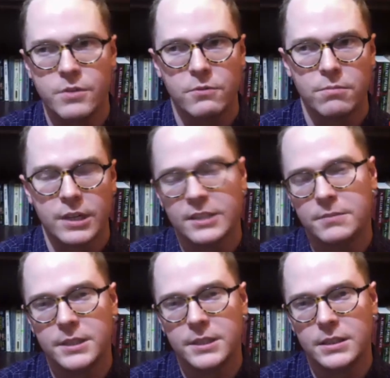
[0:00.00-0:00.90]
would probably
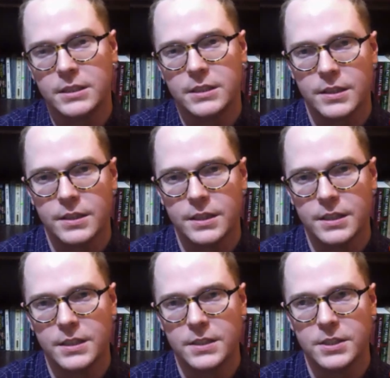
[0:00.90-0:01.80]
be
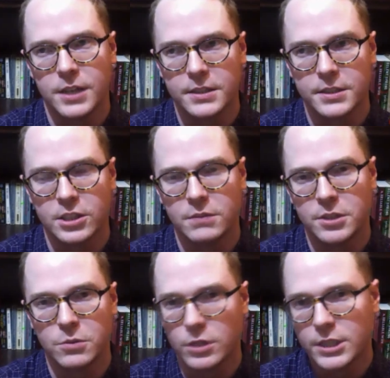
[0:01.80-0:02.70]
the
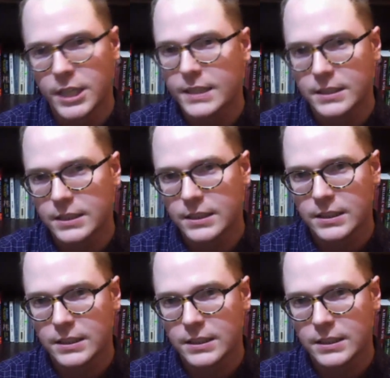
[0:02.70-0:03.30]
Shostakovich quartets.